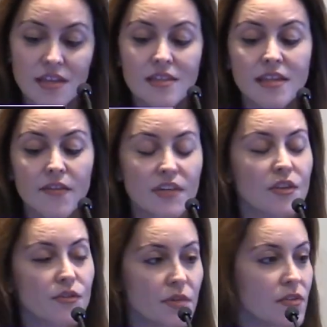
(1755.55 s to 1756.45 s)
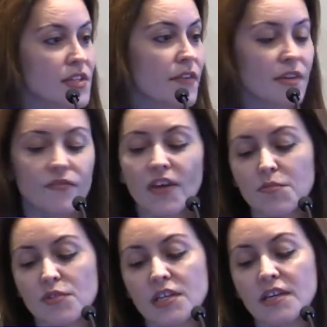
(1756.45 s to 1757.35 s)
73 to
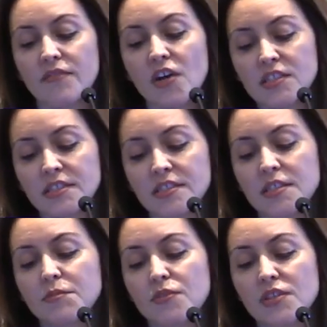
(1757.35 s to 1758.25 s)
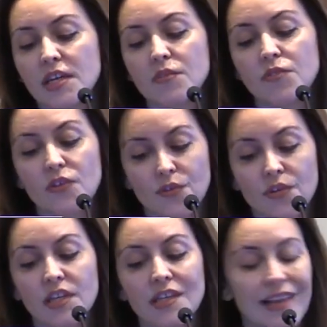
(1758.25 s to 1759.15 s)
75% have autism, present with
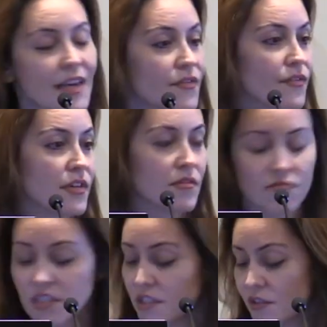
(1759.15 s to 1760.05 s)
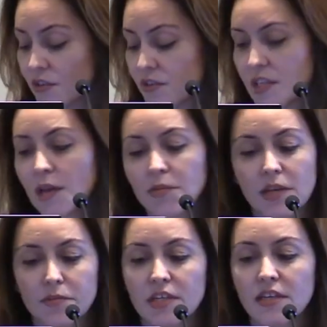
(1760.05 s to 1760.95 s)
early life seizures and
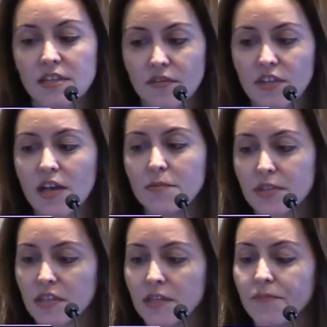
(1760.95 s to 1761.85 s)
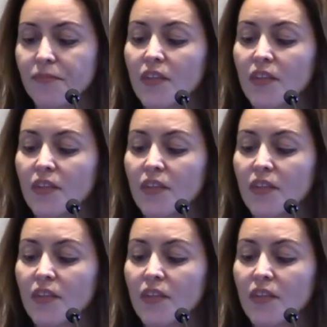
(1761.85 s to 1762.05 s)
epileptic encephalopathy.